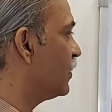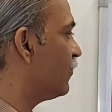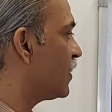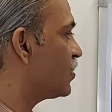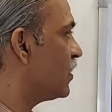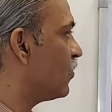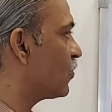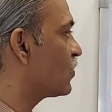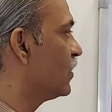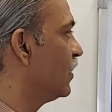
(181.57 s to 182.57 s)
in the first
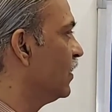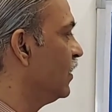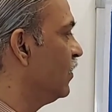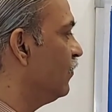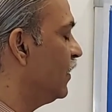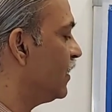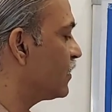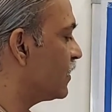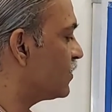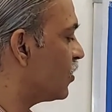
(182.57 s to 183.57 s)
house,
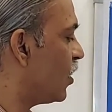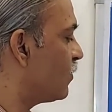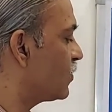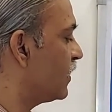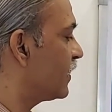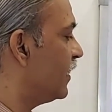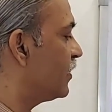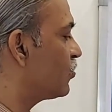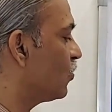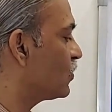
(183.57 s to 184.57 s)
Venus is opposite
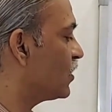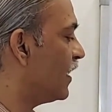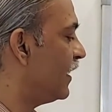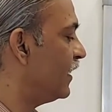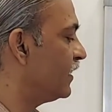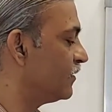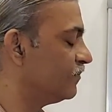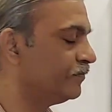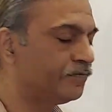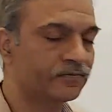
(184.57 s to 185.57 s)
its own sign
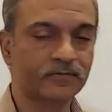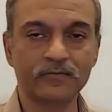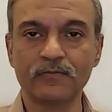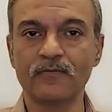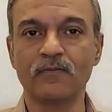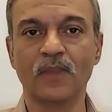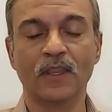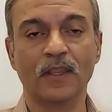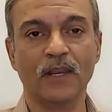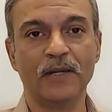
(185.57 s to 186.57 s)

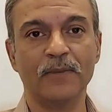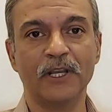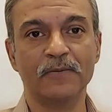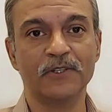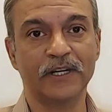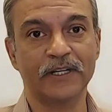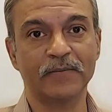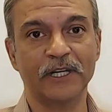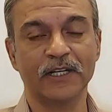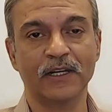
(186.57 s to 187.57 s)
and becomes
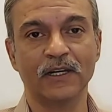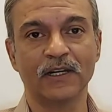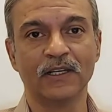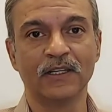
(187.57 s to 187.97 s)
detrimental.